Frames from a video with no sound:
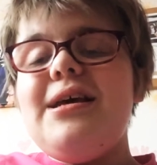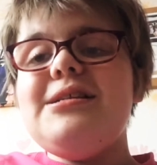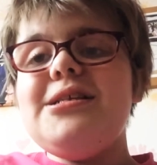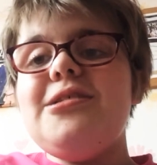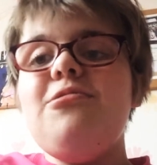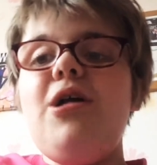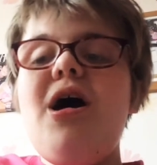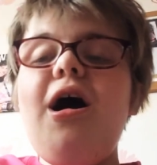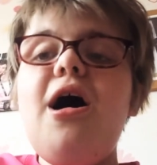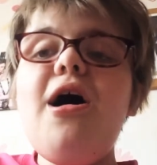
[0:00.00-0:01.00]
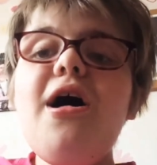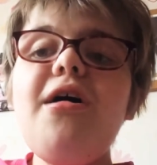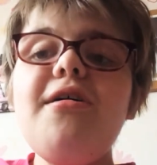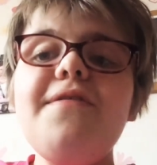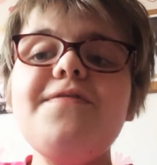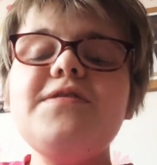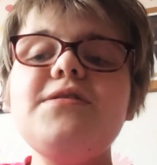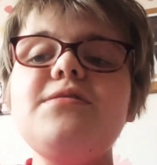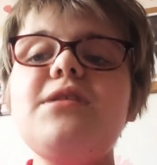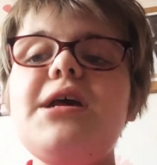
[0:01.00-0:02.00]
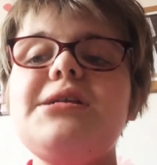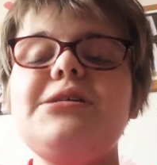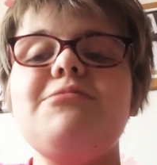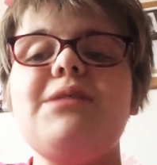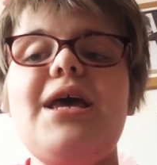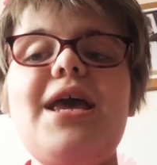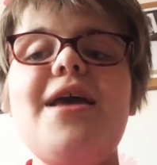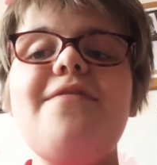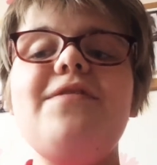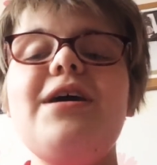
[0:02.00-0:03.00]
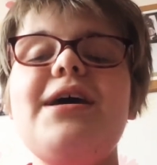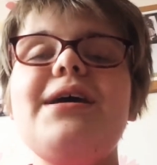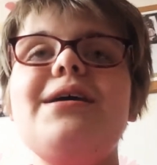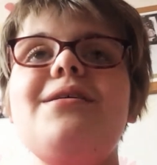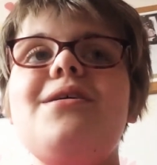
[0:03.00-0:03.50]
until the evening,